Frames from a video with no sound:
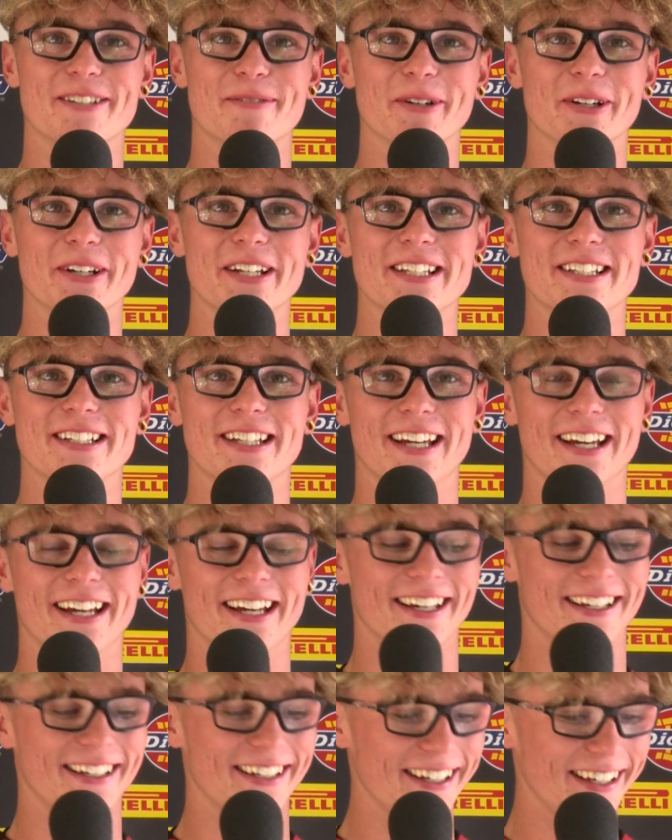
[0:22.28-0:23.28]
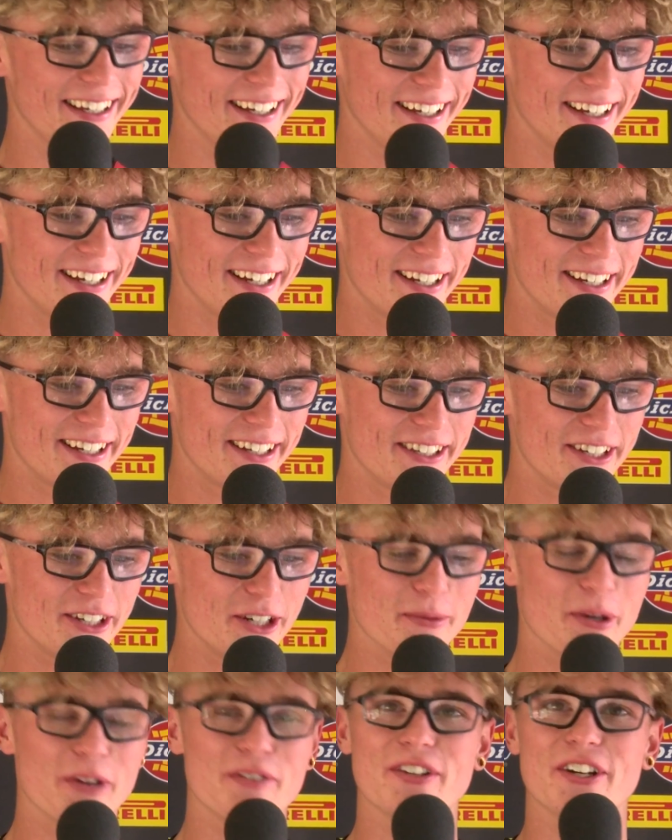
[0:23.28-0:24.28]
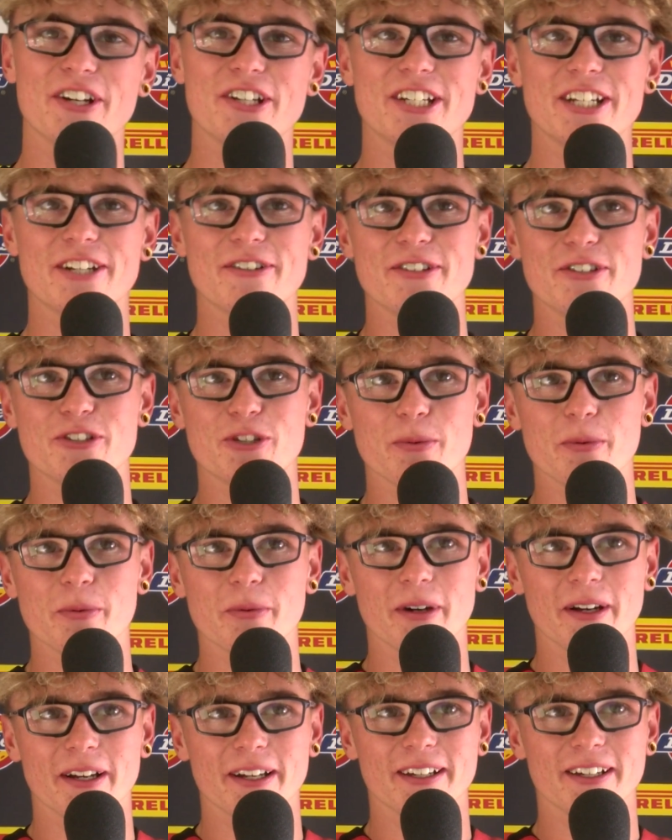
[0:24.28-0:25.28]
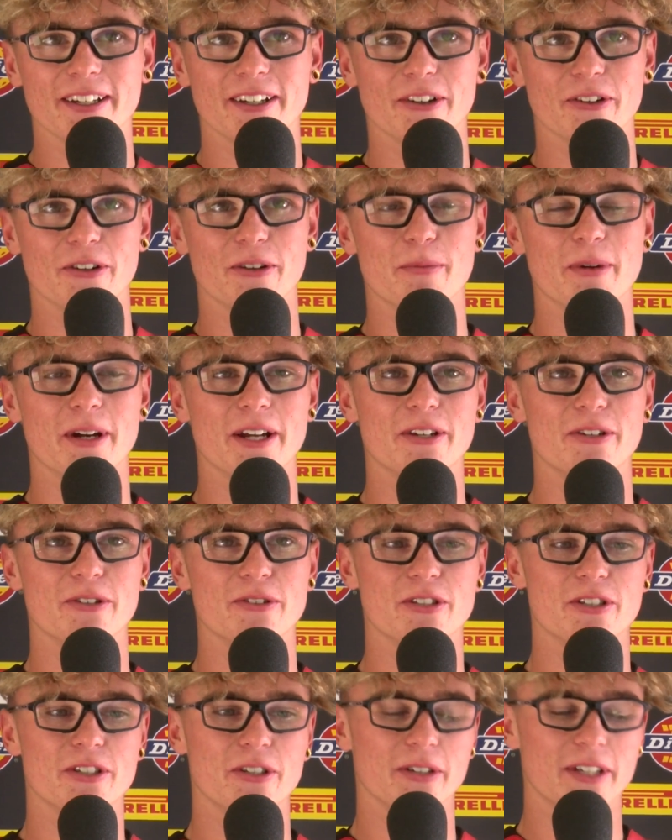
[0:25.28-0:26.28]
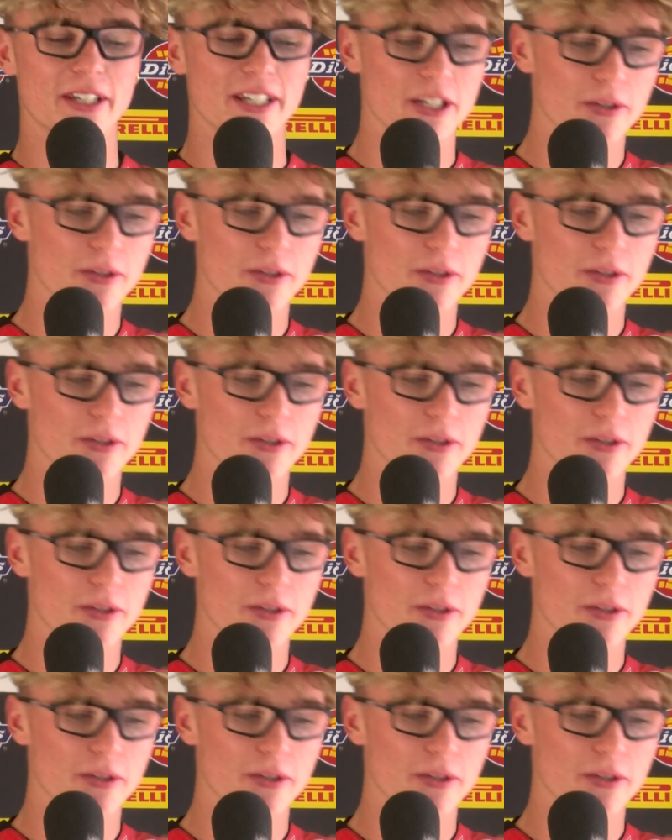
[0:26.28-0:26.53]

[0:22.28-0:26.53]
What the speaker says: to be honest. To do my first year in Superbike on a brand new Suzuki